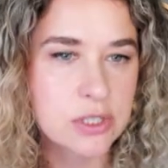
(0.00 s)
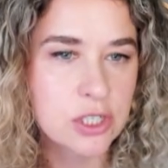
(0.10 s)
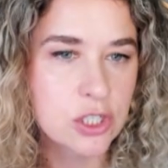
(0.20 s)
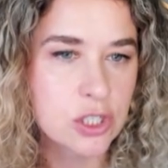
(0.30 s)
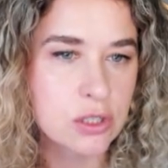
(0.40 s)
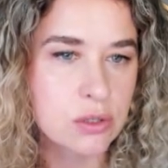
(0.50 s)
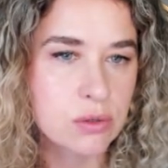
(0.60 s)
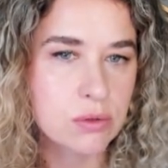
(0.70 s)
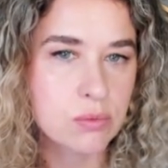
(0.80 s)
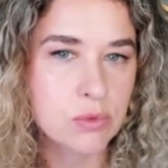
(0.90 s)
partition
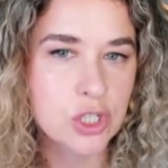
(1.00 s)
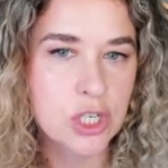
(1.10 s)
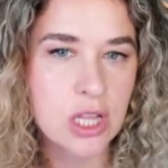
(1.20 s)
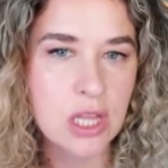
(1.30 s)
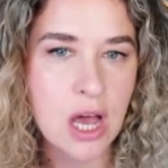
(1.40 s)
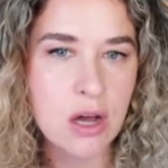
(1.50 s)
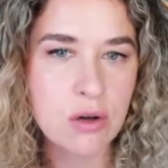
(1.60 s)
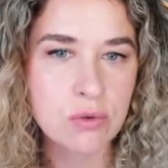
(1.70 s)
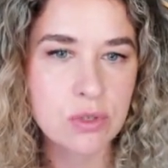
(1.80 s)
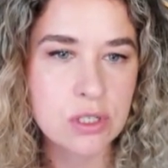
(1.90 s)
which
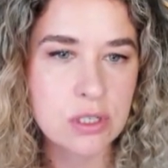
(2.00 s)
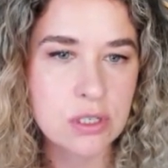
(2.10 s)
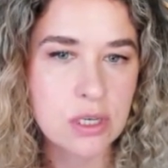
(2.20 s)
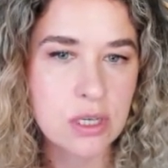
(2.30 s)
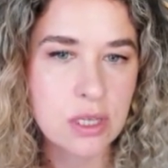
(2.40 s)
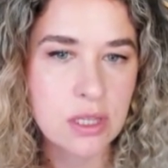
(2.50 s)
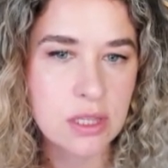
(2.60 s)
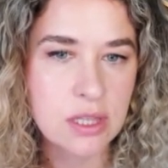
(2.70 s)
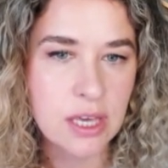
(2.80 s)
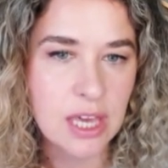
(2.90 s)
allows
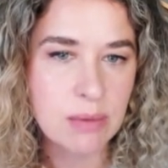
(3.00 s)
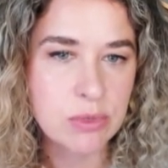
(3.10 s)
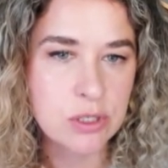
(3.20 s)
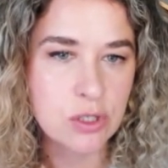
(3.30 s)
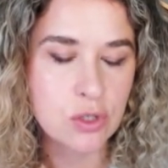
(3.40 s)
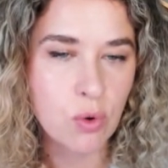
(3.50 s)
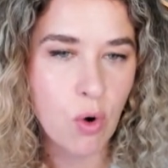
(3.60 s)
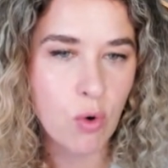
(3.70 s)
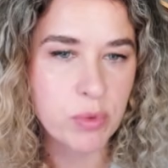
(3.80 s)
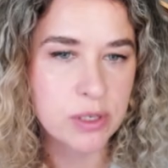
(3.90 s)
the cabinets to
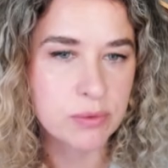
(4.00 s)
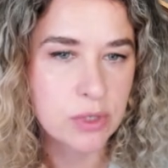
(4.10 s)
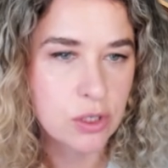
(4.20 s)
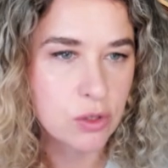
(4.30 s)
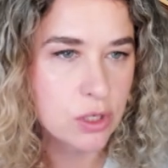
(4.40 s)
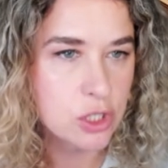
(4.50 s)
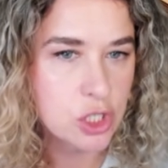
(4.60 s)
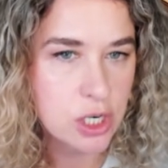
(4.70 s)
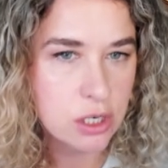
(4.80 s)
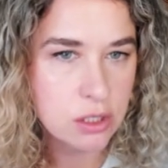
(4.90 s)
open. You can
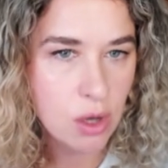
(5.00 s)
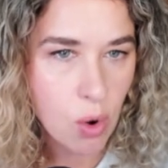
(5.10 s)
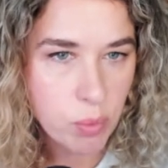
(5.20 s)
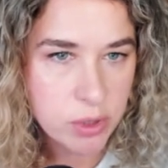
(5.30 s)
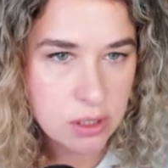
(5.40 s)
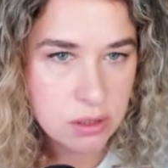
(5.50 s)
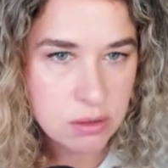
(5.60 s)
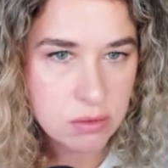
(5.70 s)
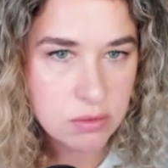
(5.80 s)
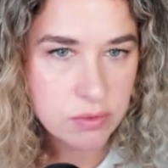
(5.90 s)
check the
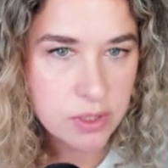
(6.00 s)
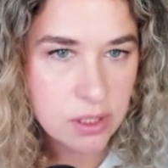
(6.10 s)
opening over